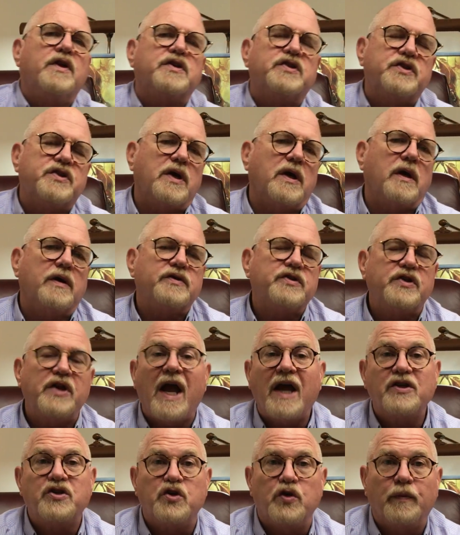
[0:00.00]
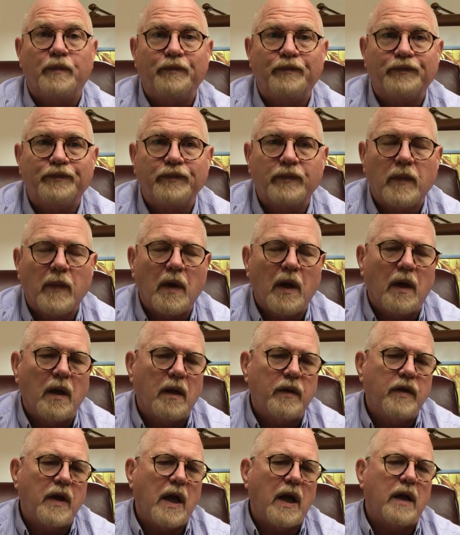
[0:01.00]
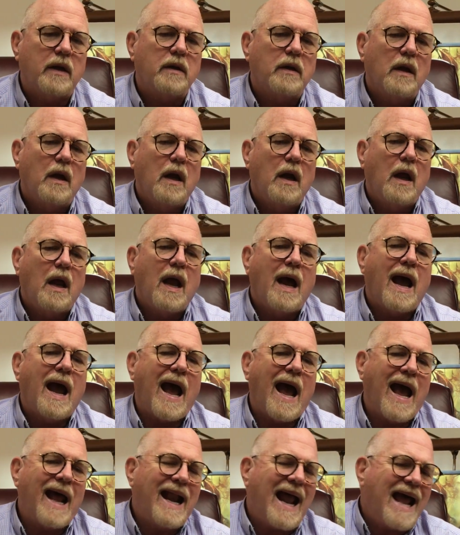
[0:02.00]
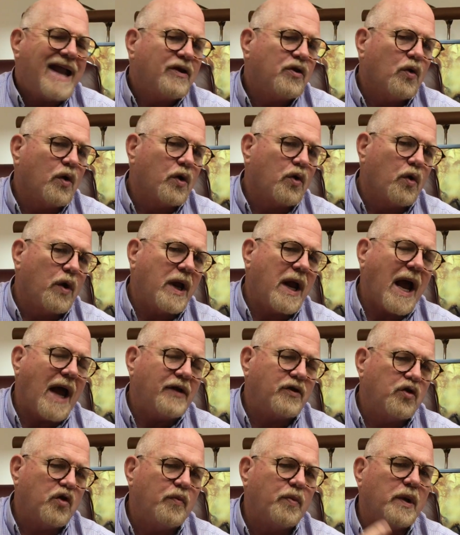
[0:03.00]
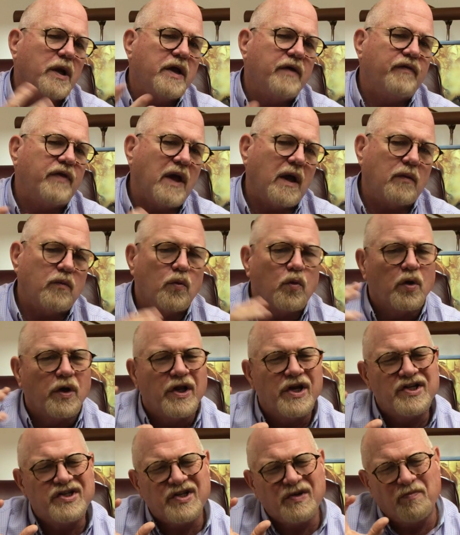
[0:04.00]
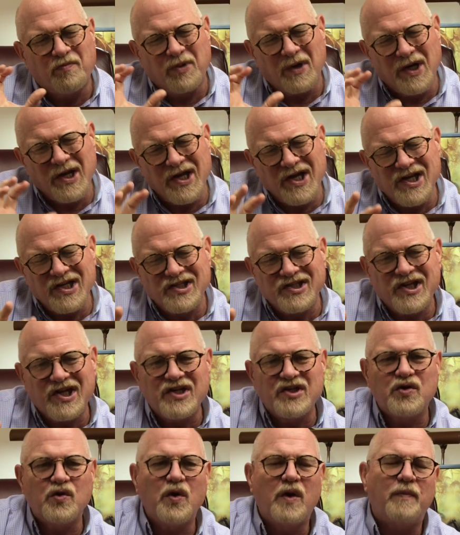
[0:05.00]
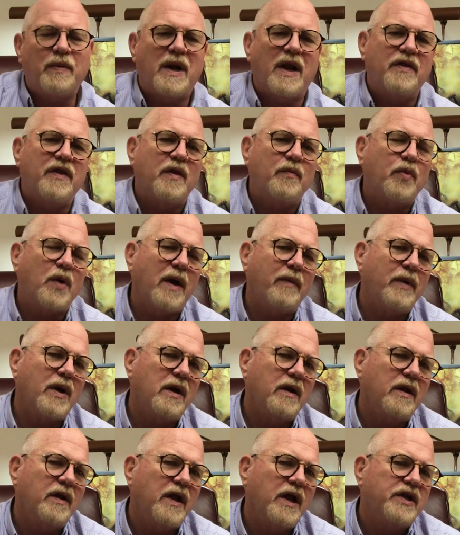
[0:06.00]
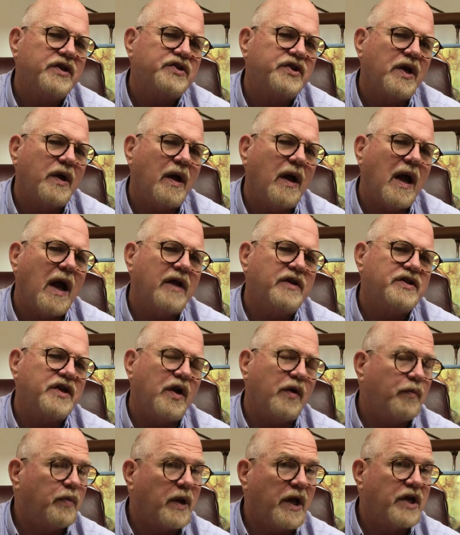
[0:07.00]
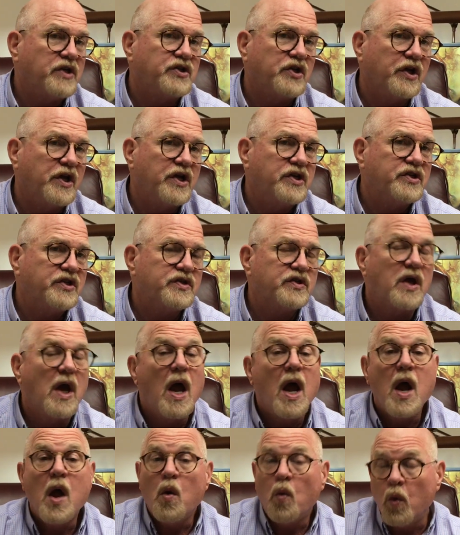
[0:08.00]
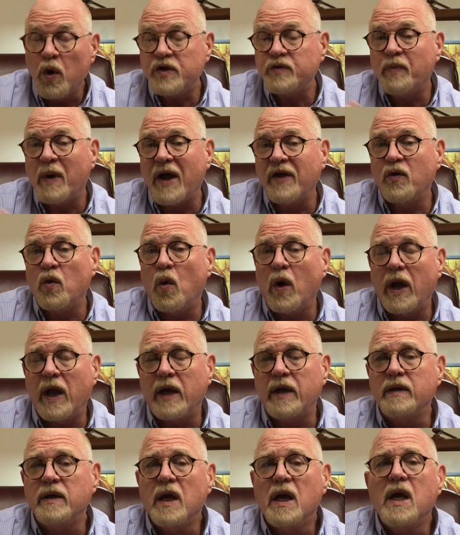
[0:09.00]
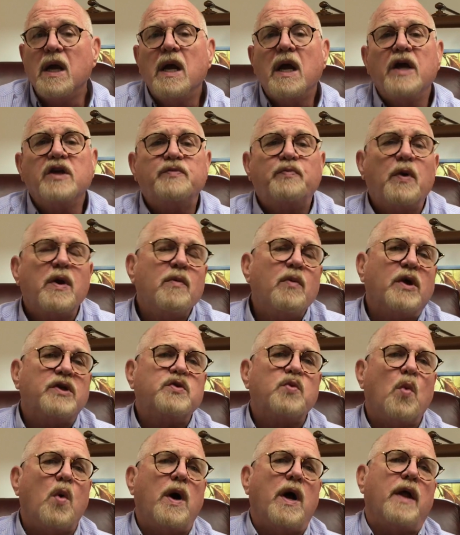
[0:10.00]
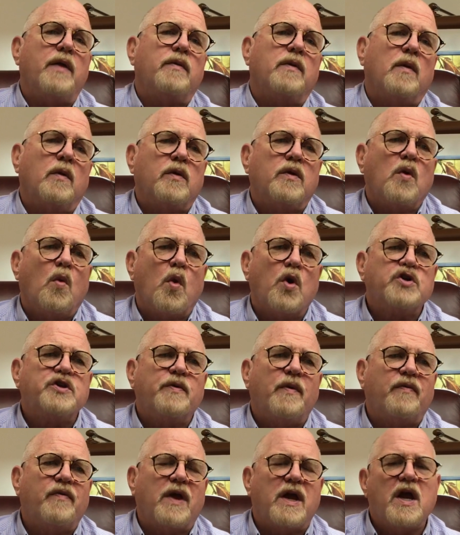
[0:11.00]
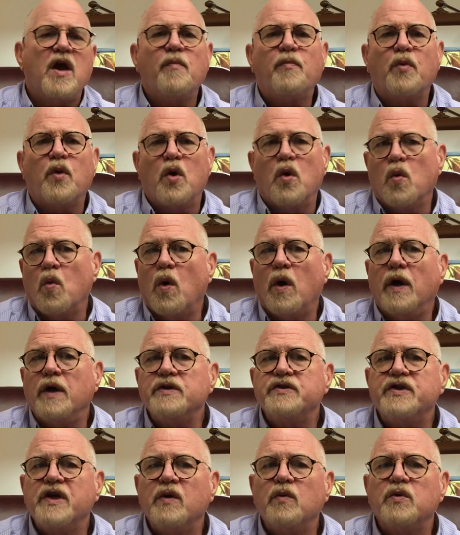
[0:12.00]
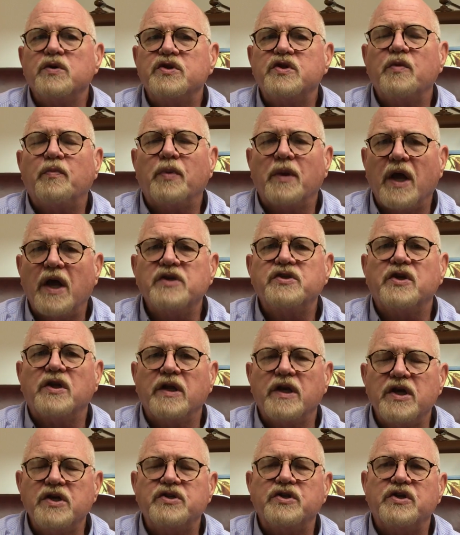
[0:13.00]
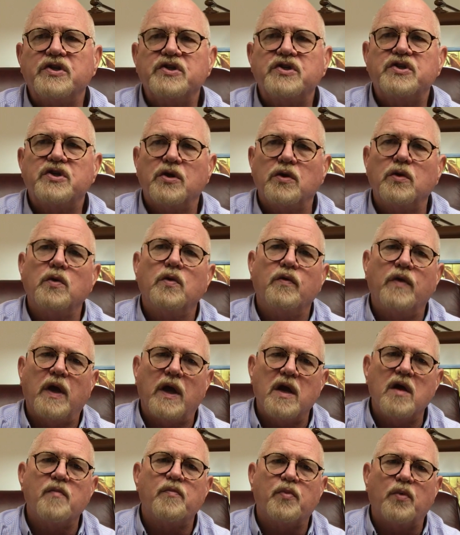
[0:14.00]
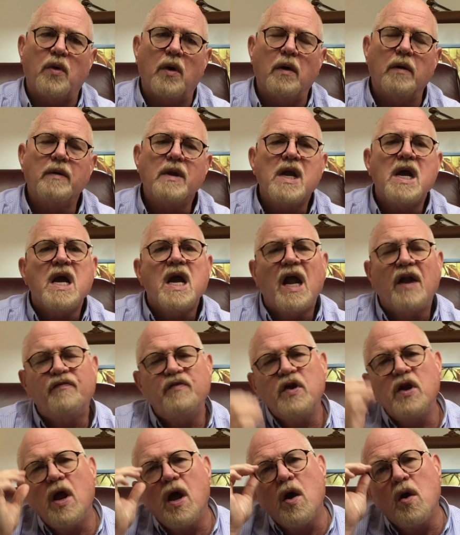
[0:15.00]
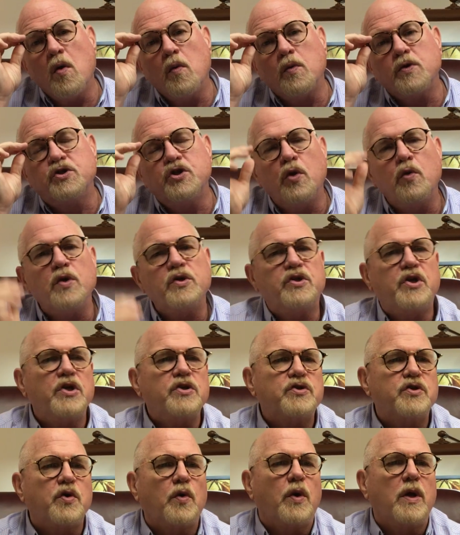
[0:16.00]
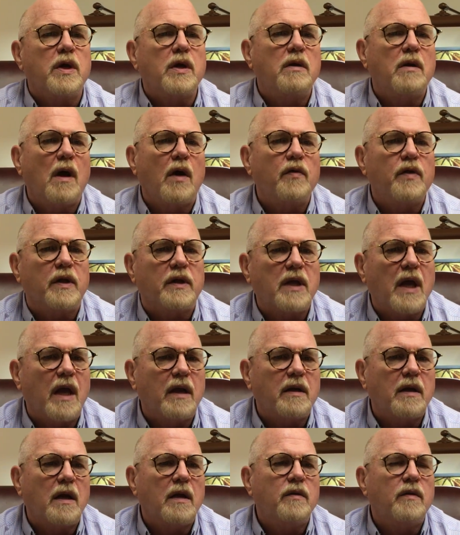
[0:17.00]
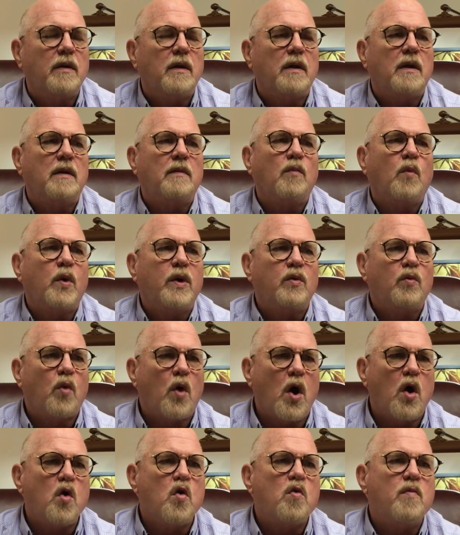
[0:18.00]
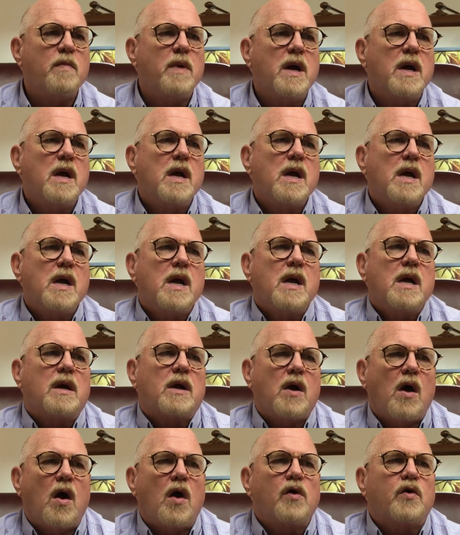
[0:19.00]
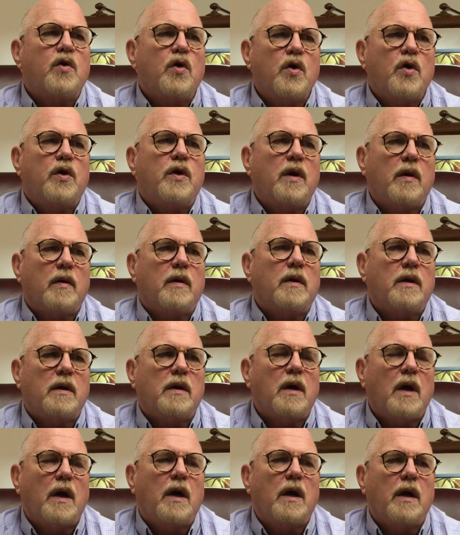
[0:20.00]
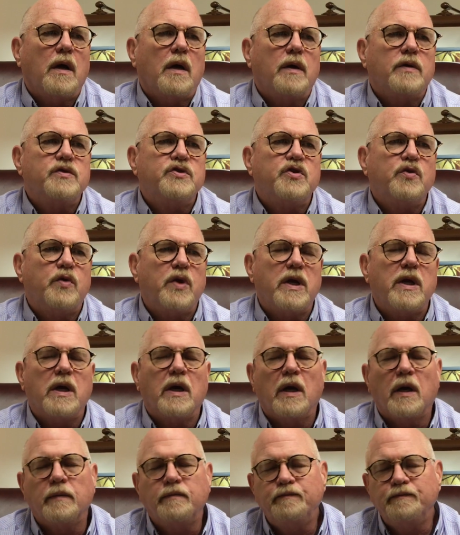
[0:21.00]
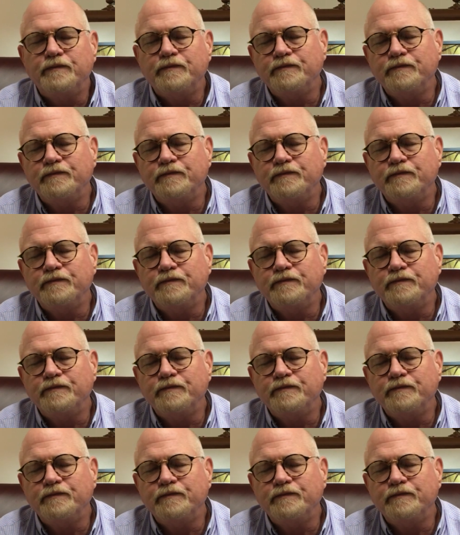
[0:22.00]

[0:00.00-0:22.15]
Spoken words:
statue. And I do agree. I do believe that religion blends into it, but I think primarily it is a pledge of allegiance, which, by the way, is pretty much what the worship of the emperor was. It was to pledge allegiance to the emperor. And if you know Jewish history, you know that in when Rome conquered Judea